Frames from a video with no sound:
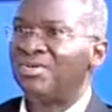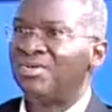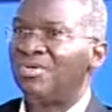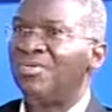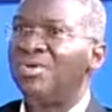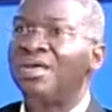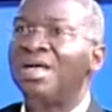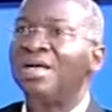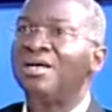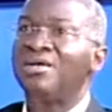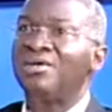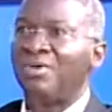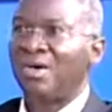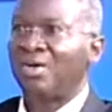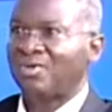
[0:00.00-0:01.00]
we can't
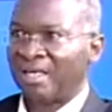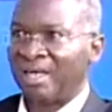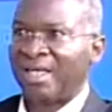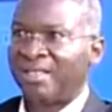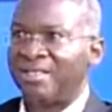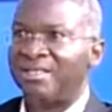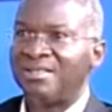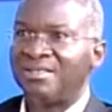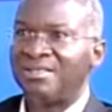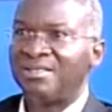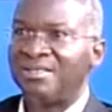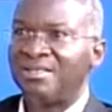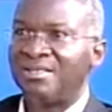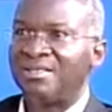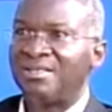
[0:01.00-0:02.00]
go out like this.
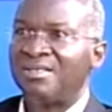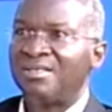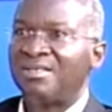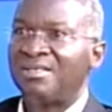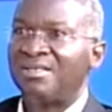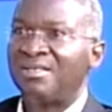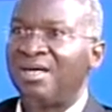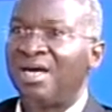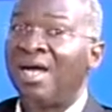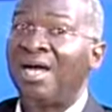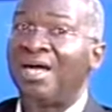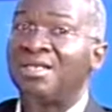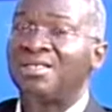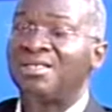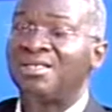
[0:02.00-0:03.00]

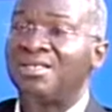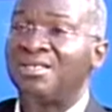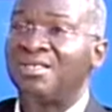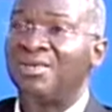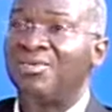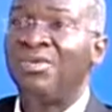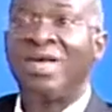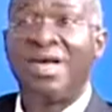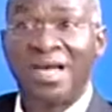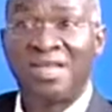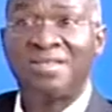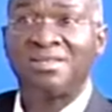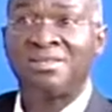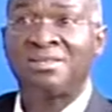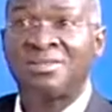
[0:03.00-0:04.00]
And we
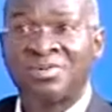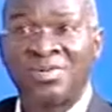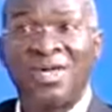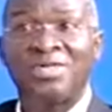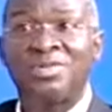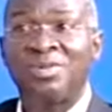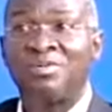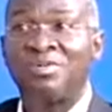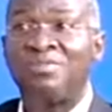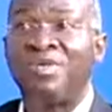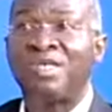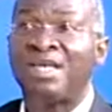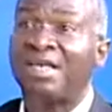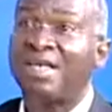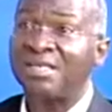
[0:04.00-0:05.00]
had quite some
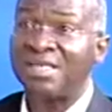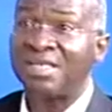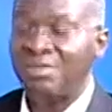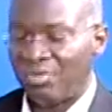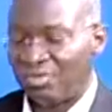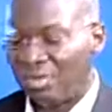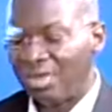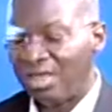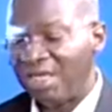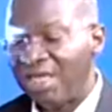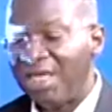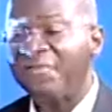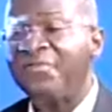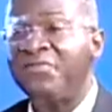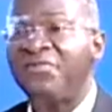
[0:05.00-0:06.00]
debate. And I said, look,
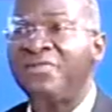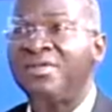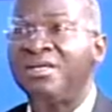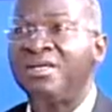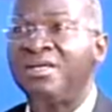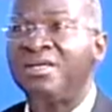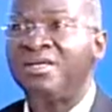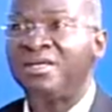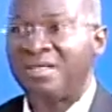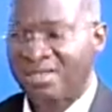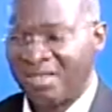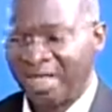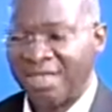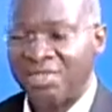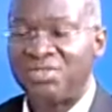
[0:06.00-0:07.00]
if
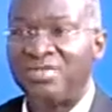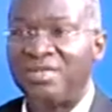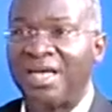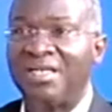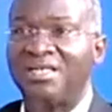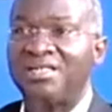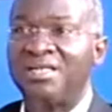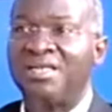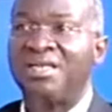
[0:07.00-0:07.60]
Nigerians